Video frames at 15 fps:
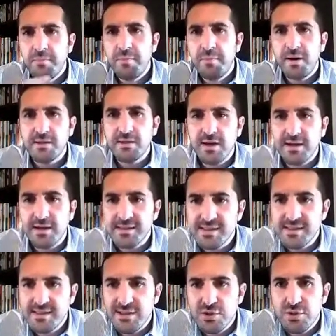But at
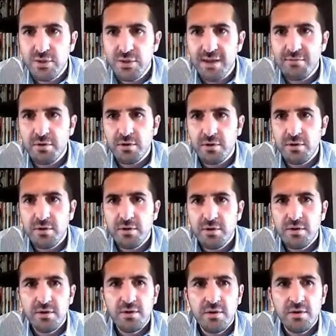C2 level,
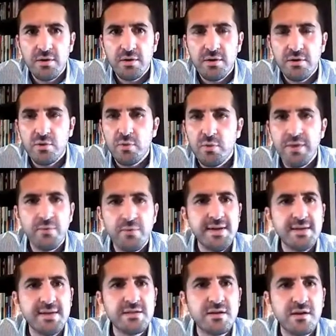we
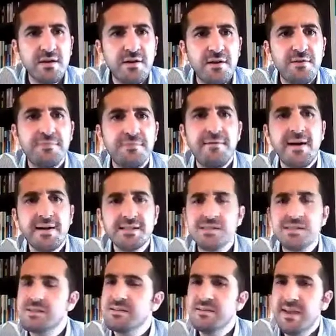read
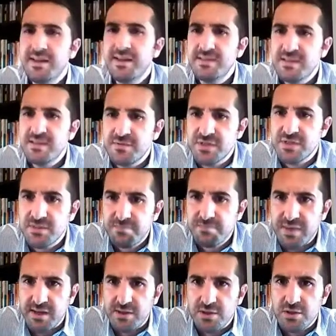fast native
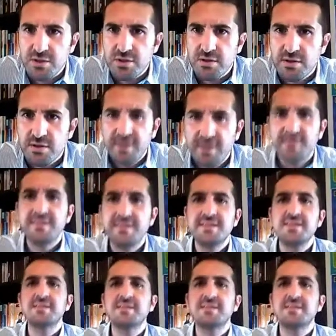speech. This